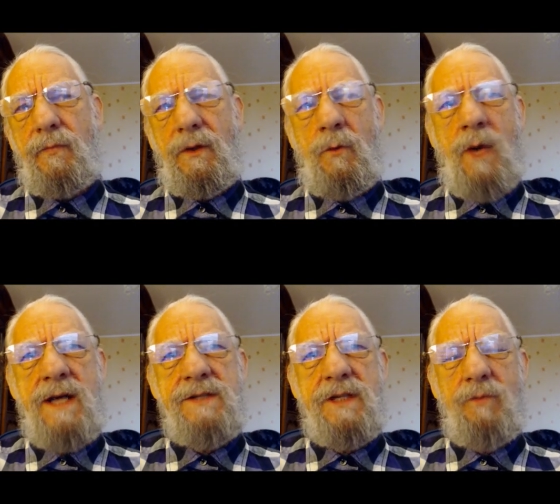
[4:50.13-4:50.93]
Why
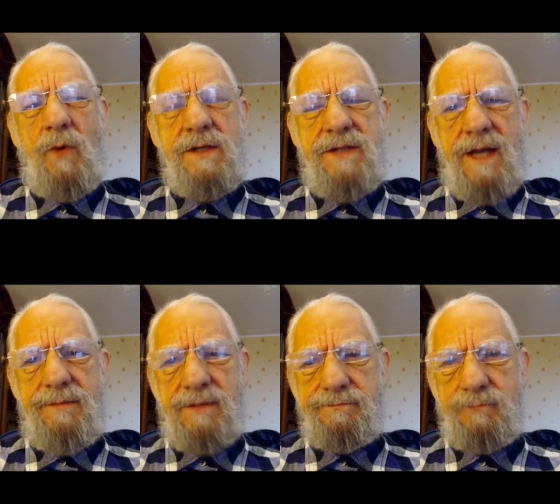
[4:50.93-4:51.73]
is it one time
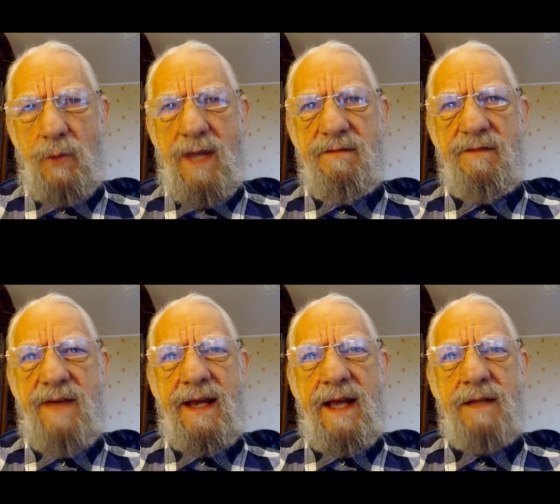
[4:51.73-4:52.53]
that we have a
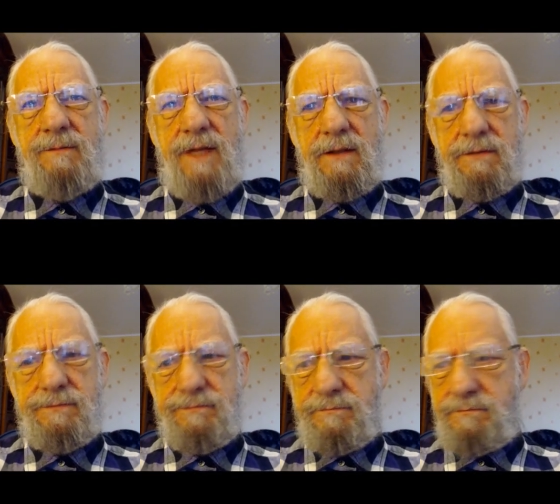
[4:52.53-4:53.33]
Van Allen belt
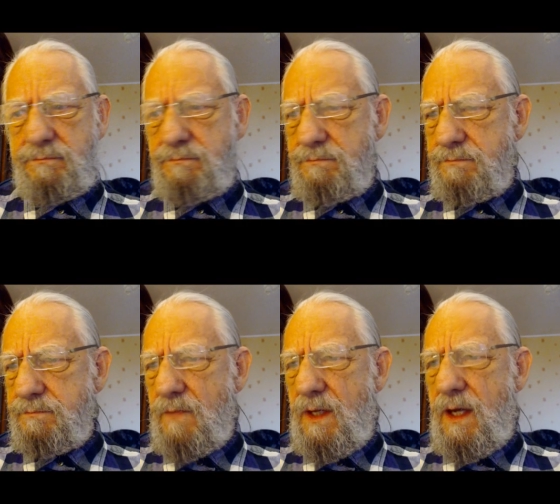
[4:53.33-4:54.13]

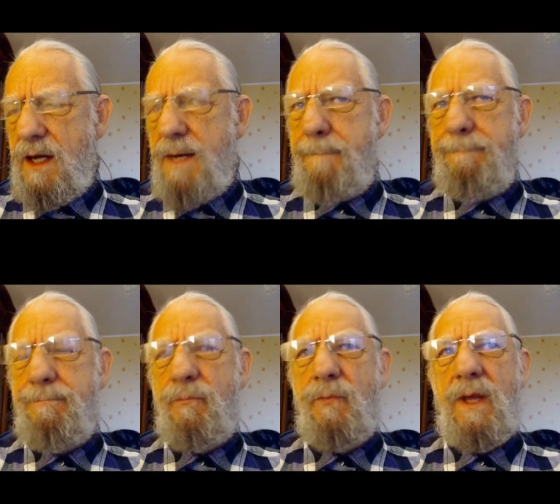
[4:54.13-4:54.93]
uh,
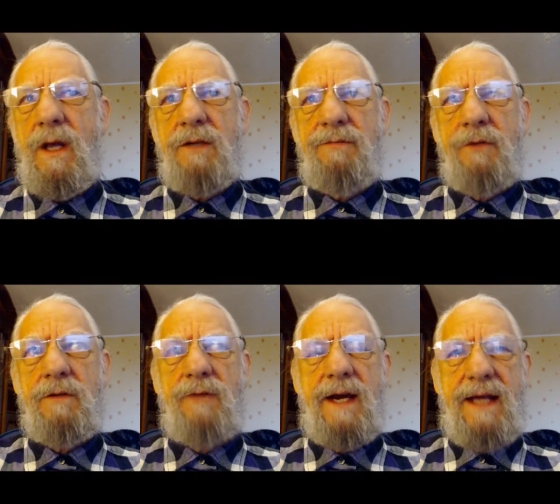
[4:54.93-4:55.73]
full
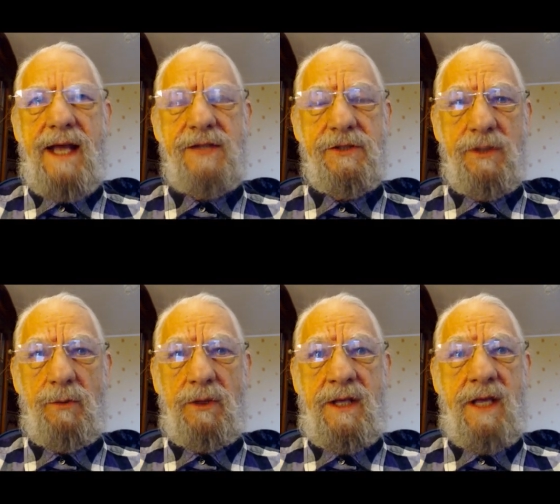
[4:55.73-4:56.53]
of radiation that
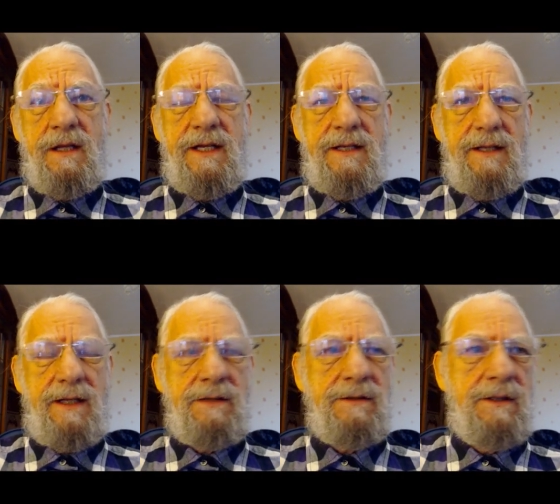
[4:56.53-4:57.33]
will kill
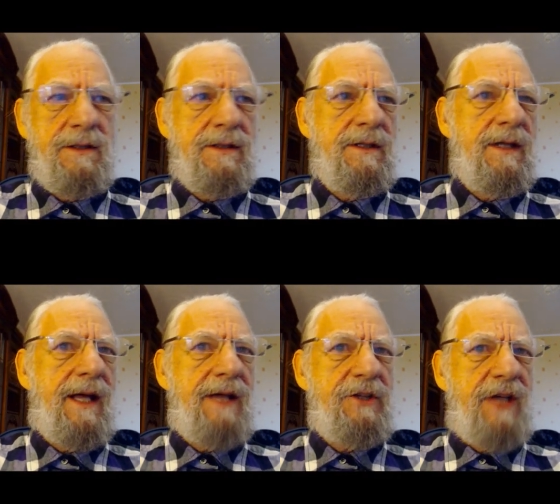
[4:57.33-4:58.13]
anything,
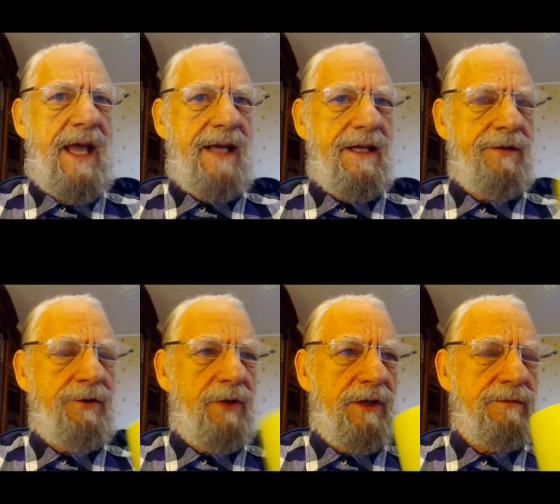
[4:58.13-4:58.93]
and you can't get
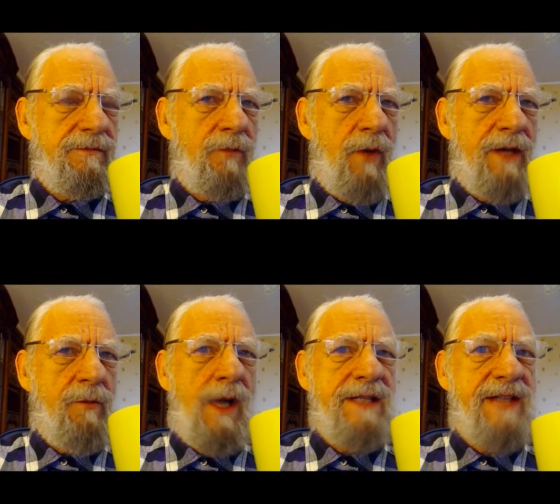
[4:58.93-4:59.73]
through it. Why,
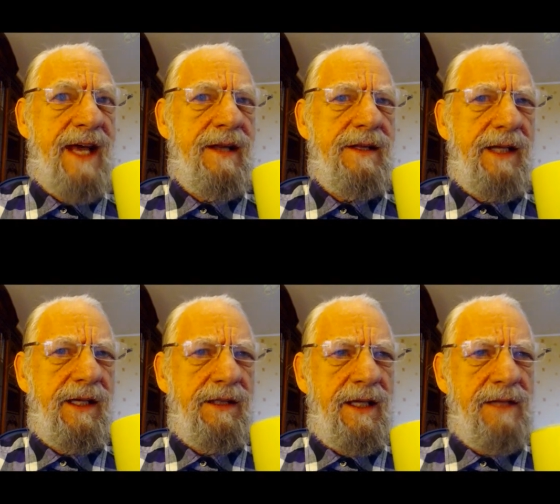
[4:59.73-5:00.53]
why is that a
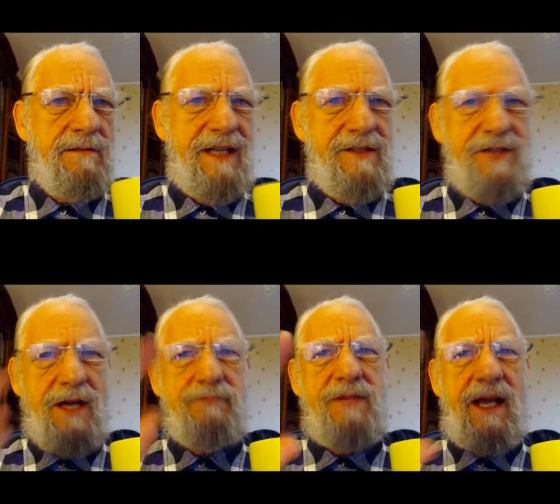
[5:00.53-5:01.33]
thing in, in
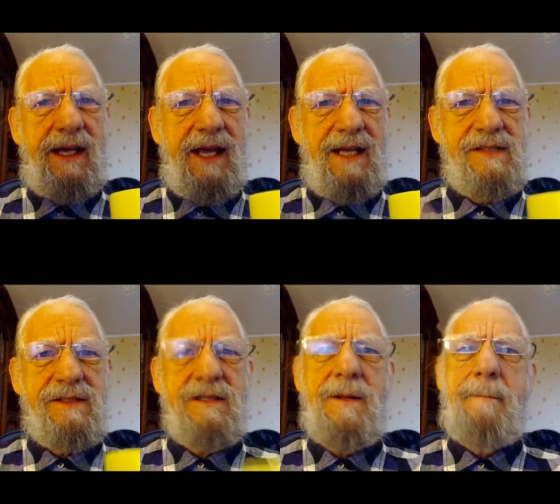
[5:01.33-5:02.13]
some decades
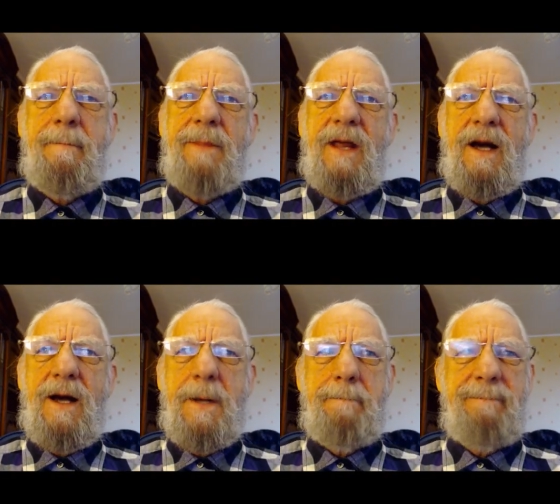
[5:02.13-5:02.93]

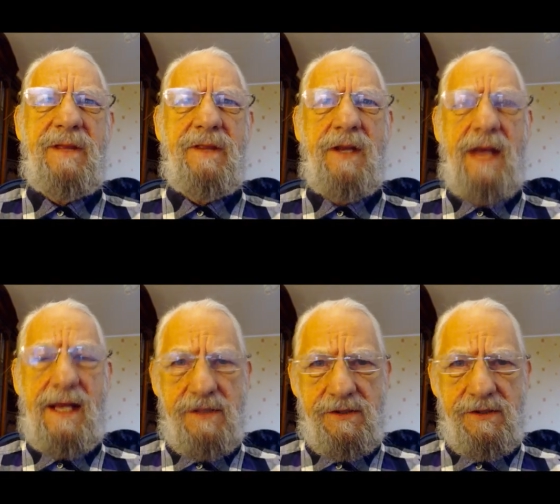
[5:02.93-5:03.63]
um, in the NASA